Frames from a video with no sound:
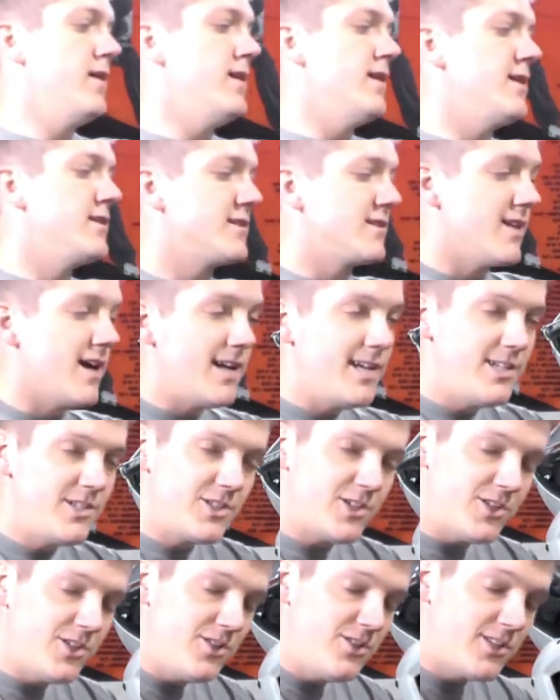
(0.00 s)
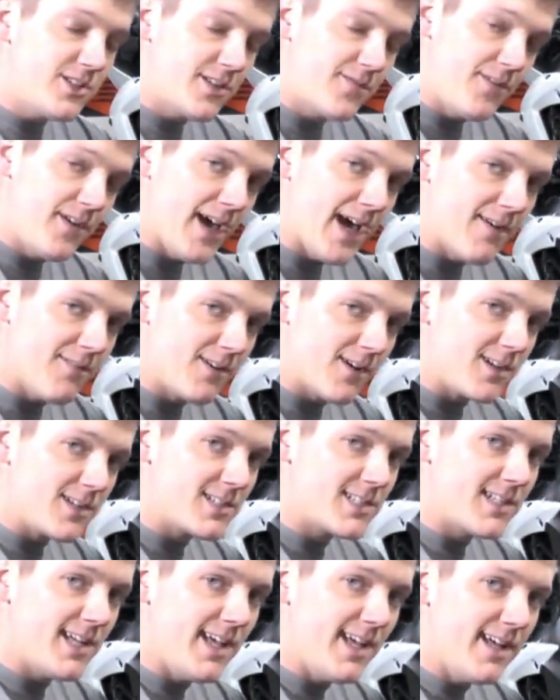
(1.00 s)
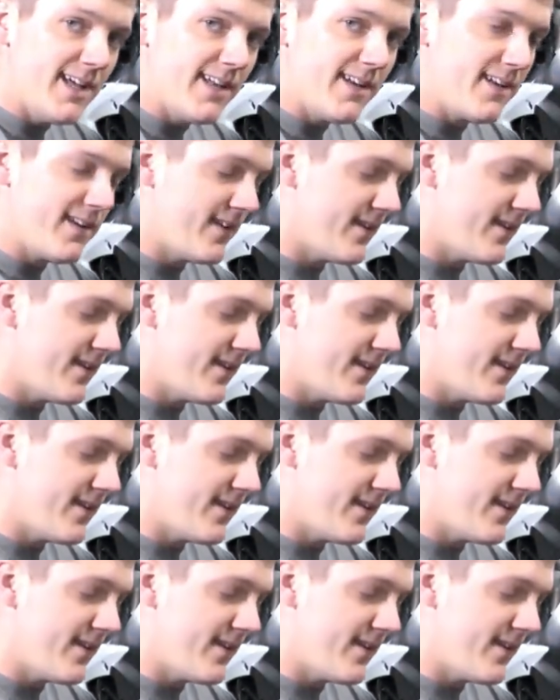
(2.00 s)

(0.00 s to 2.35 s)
it's a lot easier to do this if you have it on a stand.